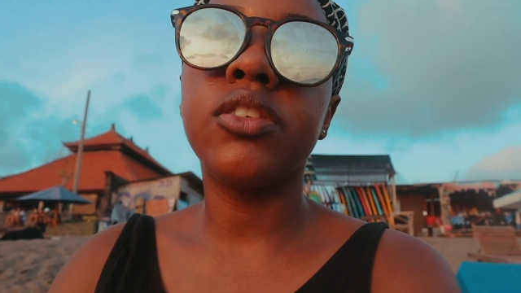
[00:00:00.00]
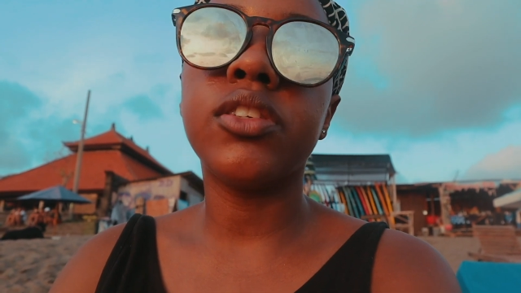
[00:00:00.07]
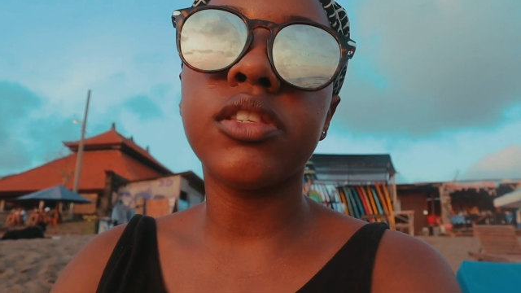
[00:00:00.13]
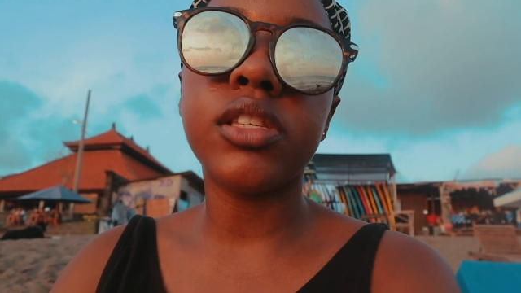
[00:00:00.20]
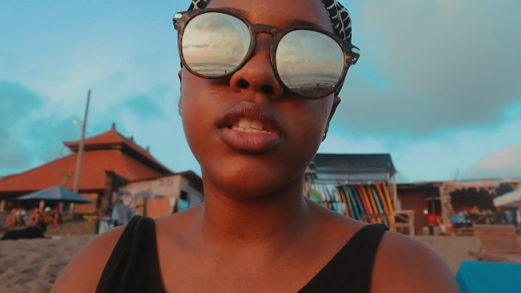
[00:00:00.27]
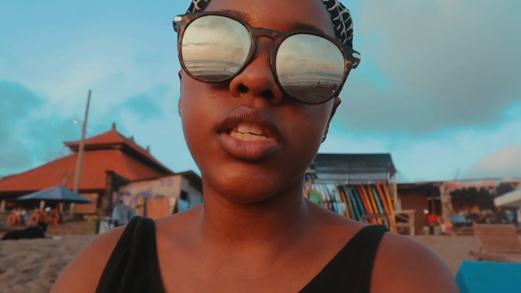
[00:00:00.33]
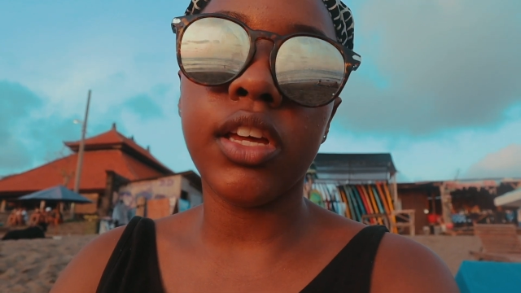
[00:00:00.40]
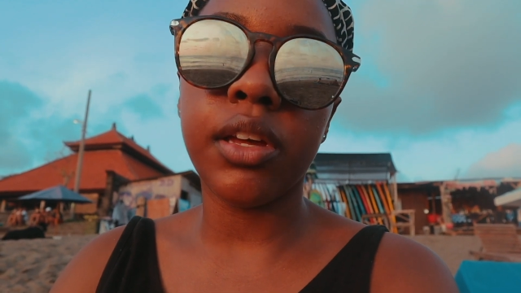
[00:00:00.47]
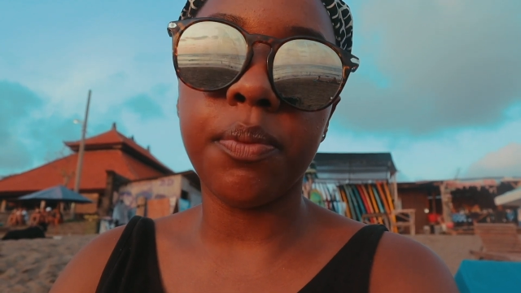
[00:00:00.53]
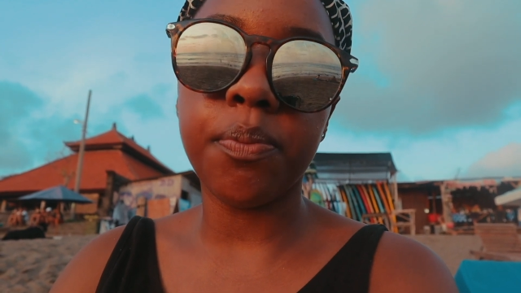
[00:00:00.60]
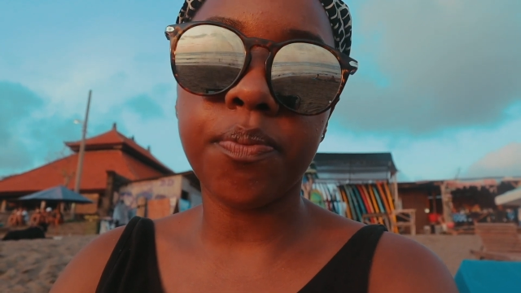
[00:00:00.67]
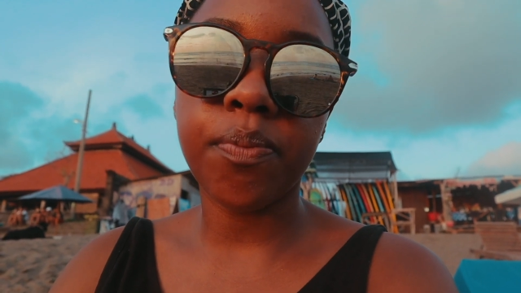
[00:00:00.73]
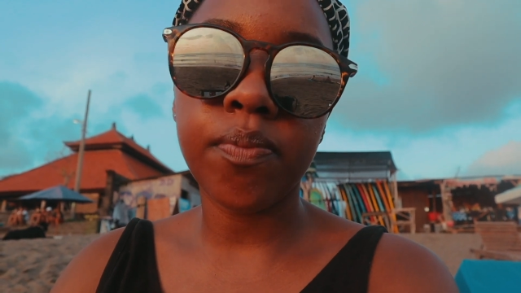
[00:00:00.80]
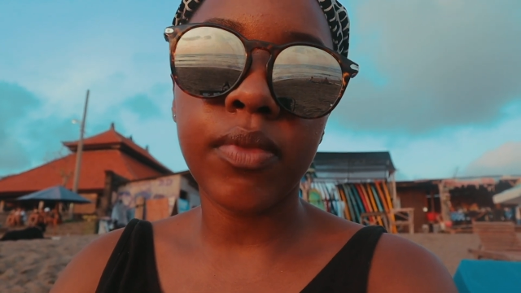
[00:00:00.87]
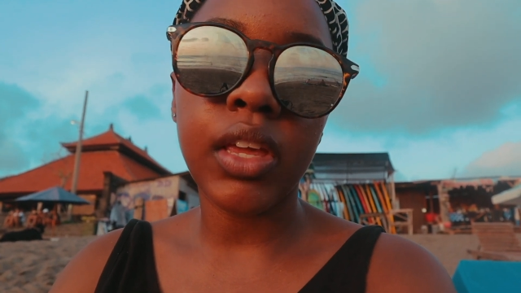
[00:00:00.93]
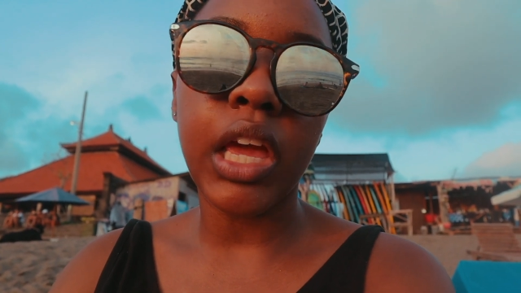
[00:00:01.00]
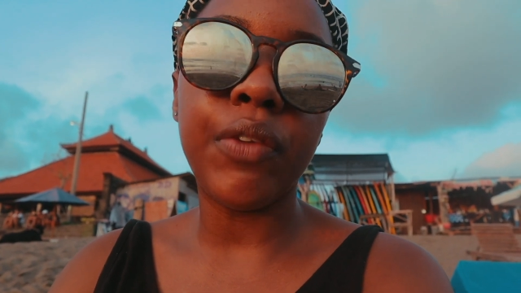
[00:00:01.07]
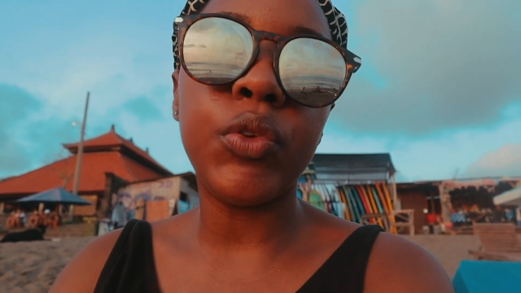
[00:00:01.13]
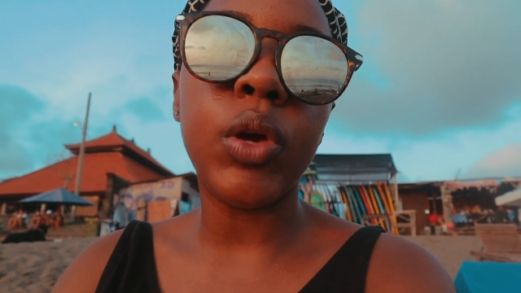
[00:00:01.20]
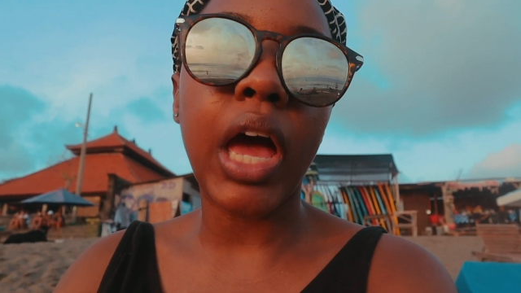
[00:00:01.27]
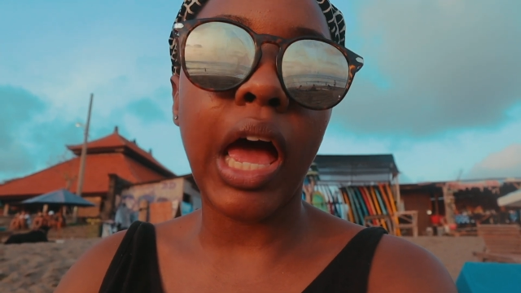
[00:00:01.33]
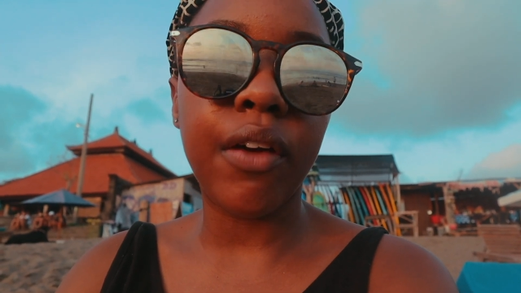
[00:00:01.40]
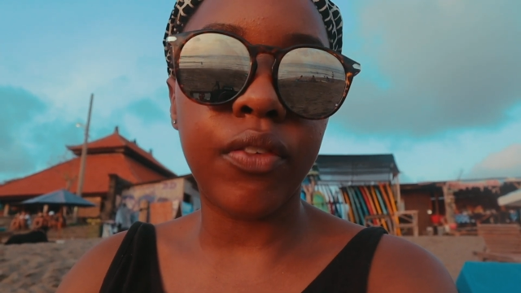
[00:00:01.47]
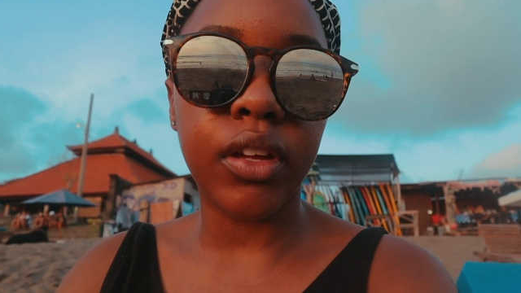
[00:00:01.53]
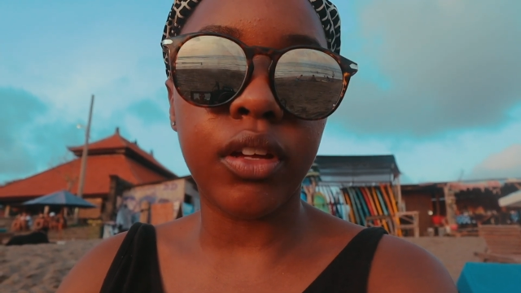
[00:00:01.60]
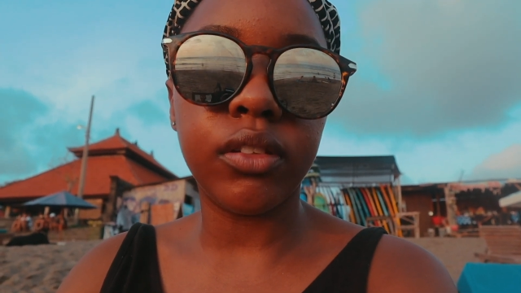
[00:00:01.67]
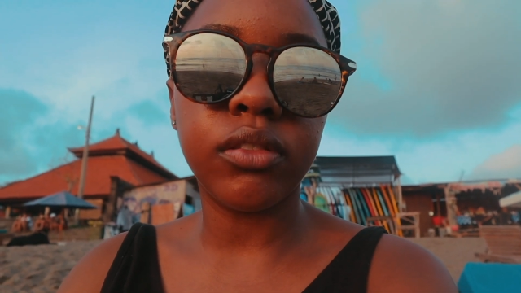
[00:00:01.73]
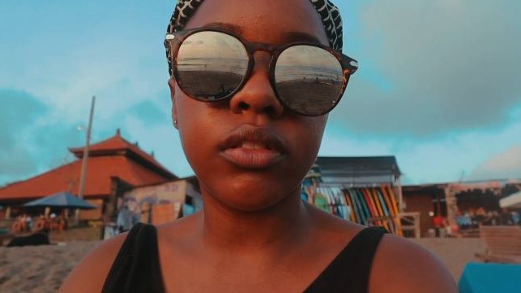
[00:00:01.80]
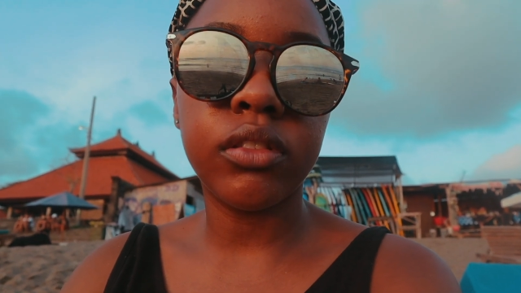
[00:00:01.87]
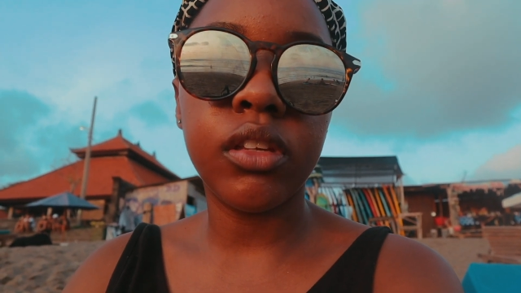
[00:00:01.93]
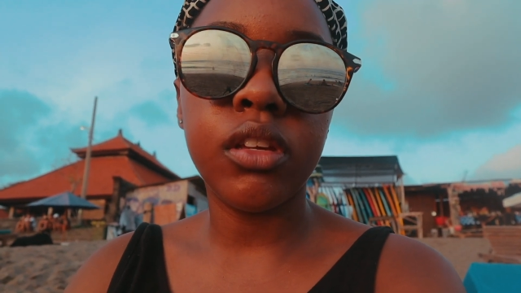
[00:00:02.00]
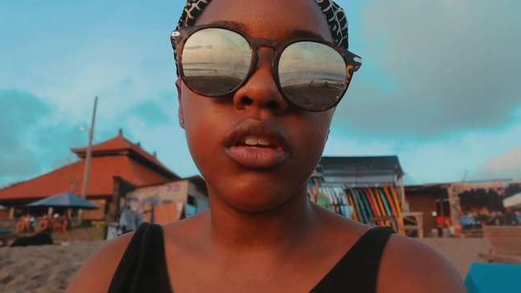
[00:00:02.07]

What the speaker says: just a tip, if you haven't,